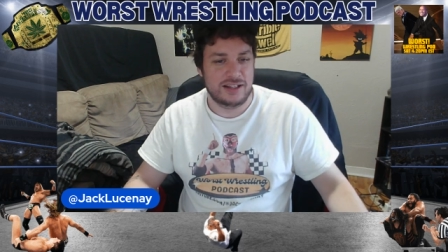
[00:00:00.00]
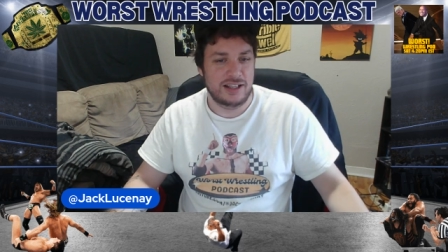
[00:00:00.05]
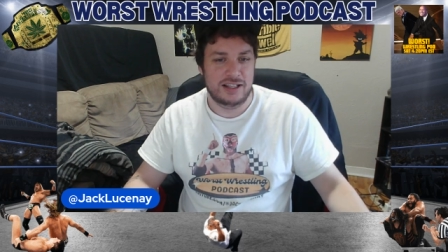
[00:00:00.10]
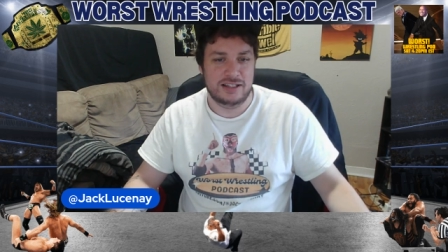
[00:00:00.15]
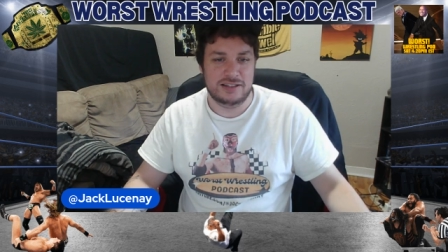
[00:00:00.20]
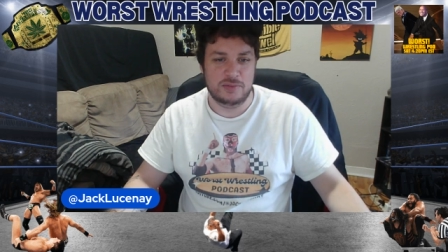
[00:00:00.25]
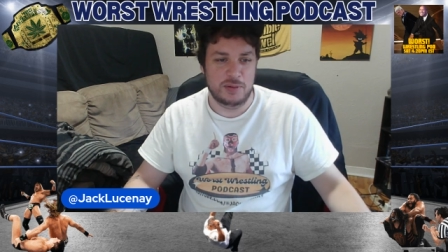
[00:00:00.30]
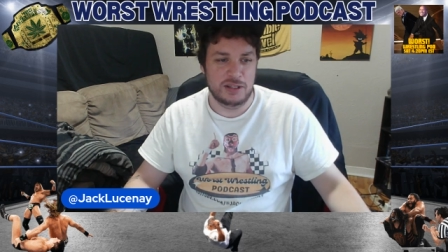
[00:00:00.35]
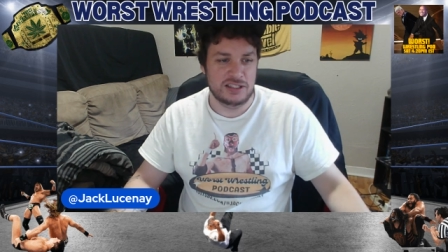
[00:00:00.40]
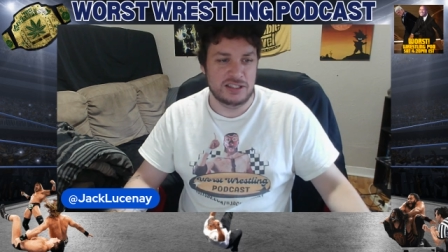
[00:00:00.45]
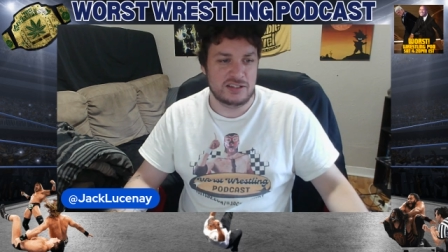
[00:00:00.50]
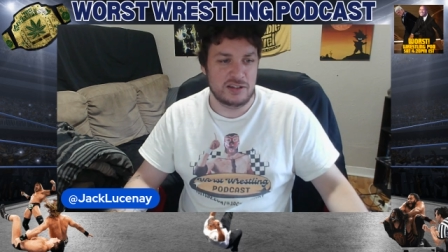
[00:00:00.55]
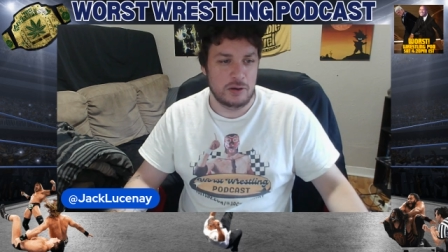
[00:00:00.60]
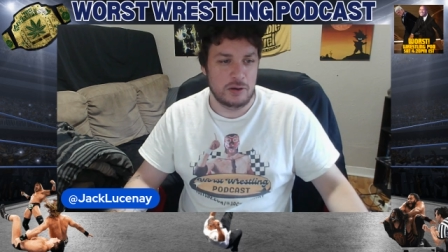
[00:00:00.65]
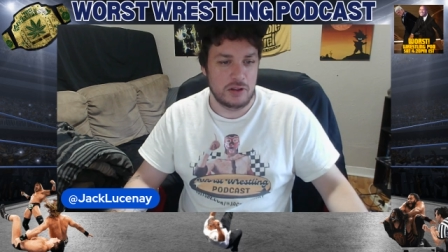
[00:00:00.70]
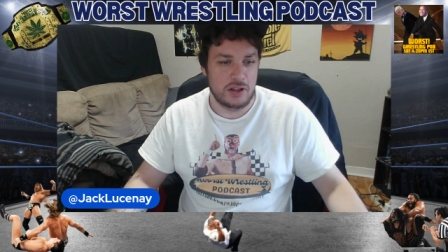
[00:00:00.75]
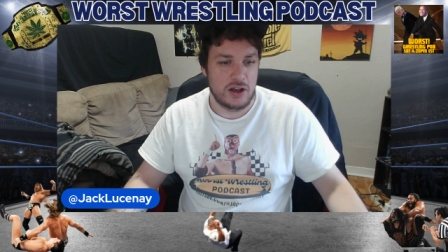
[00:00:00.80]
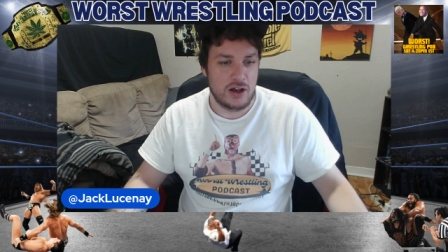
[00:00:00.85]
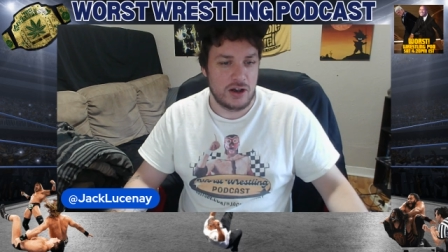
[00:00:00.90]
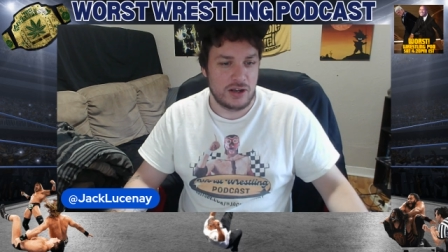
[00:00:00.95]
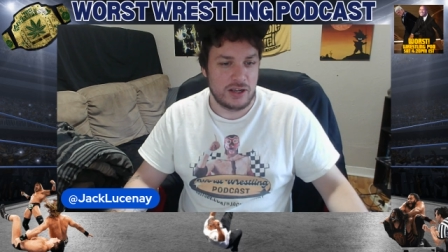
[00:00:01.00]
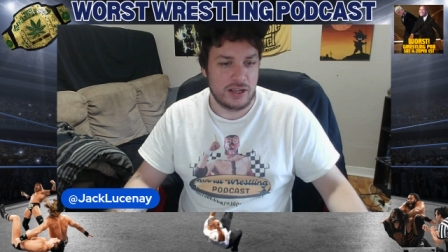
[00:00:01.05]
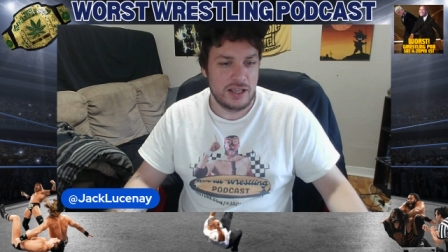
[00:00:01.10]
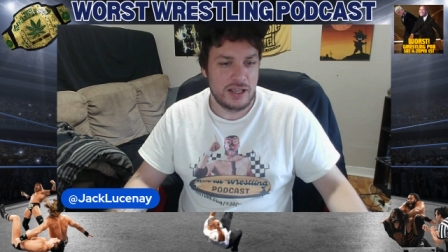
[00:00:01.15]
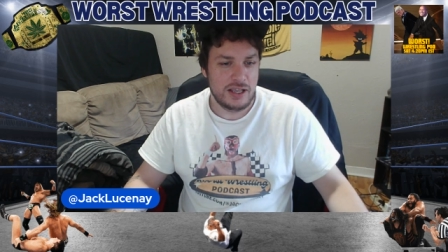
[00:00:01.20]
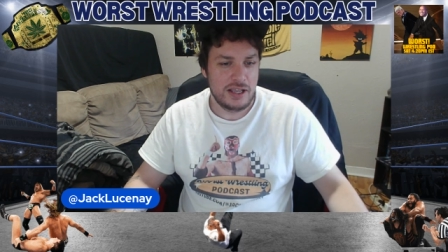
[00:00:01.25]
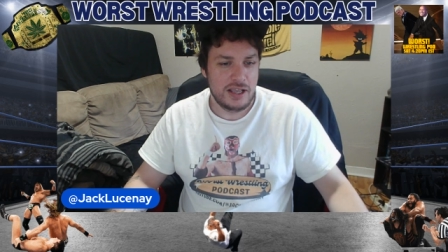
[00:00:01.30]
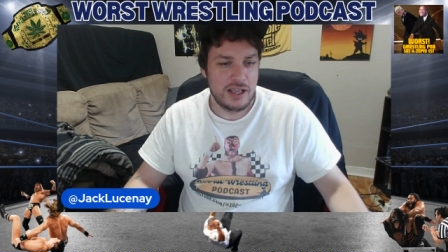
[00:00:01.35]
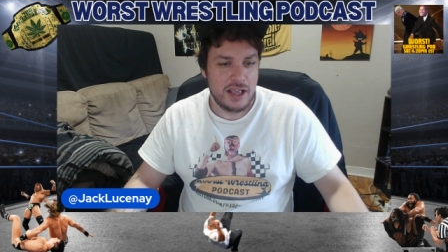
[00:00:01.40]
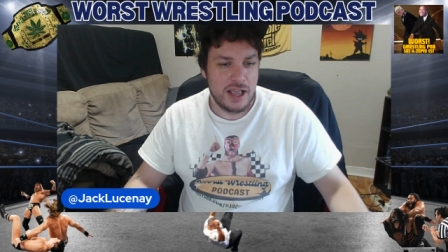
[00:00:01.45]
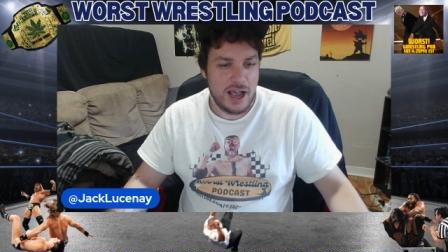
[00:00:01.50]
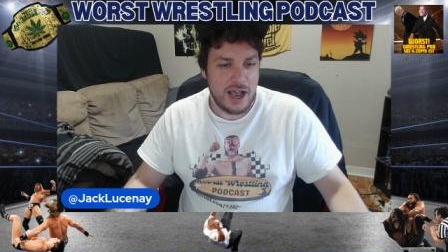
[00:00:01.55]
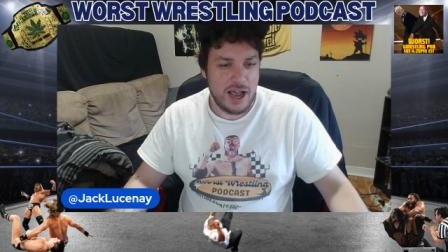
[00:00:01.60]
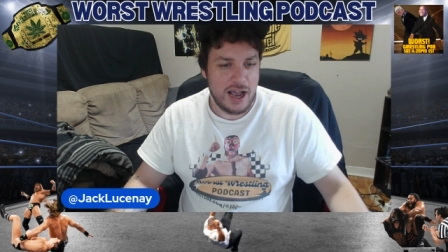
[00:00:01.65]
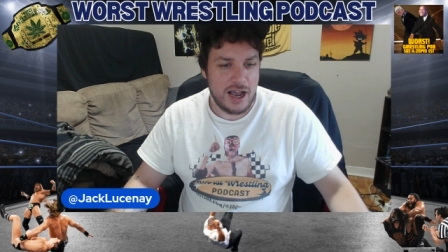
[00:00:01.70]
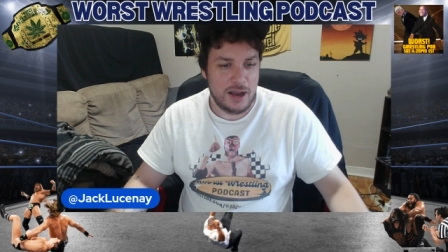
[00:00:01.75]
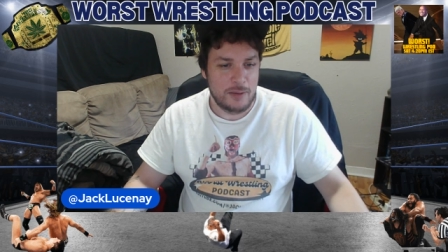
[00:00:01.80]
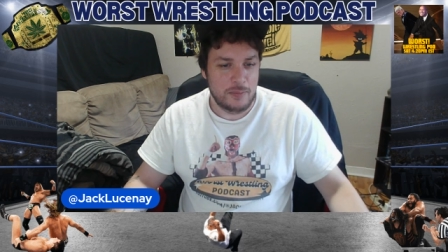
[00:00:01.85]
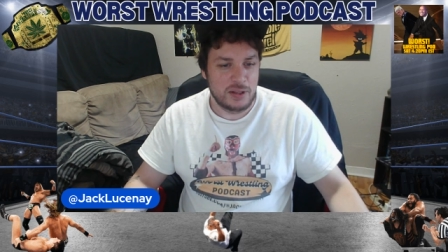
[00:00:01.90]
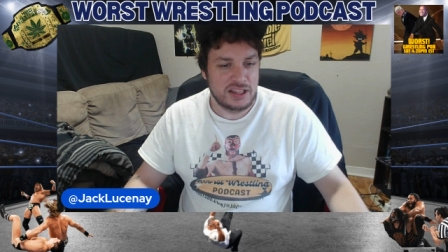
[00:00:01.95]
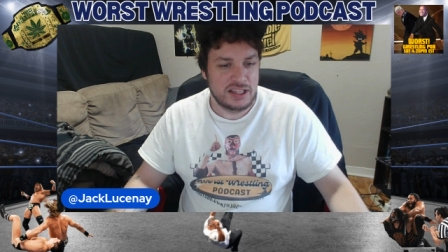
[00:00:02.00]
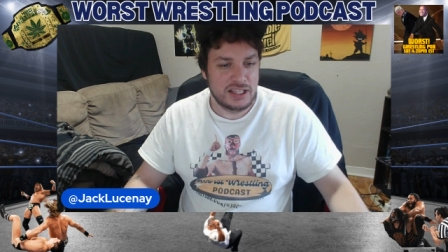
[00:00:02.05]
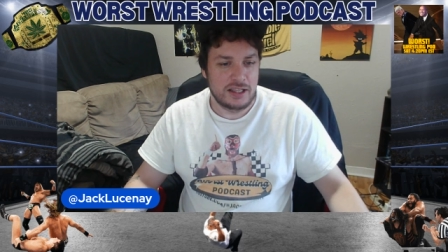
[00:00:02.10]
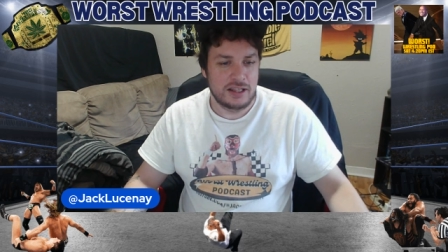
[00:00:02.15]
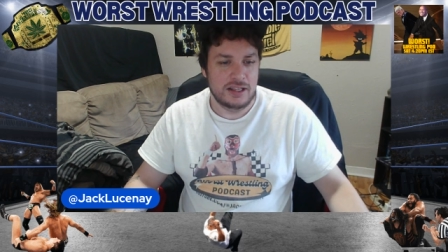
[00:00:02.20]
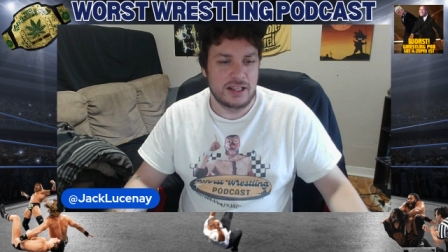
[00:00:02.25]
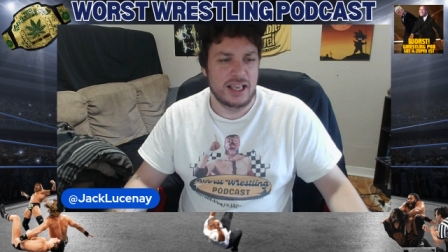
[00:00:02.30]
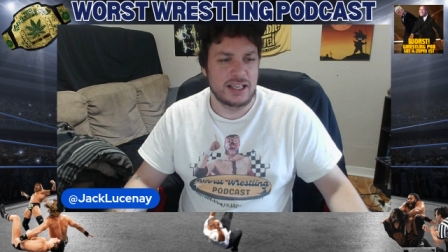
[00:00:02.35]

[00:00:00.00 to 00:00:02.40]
It's been so long. But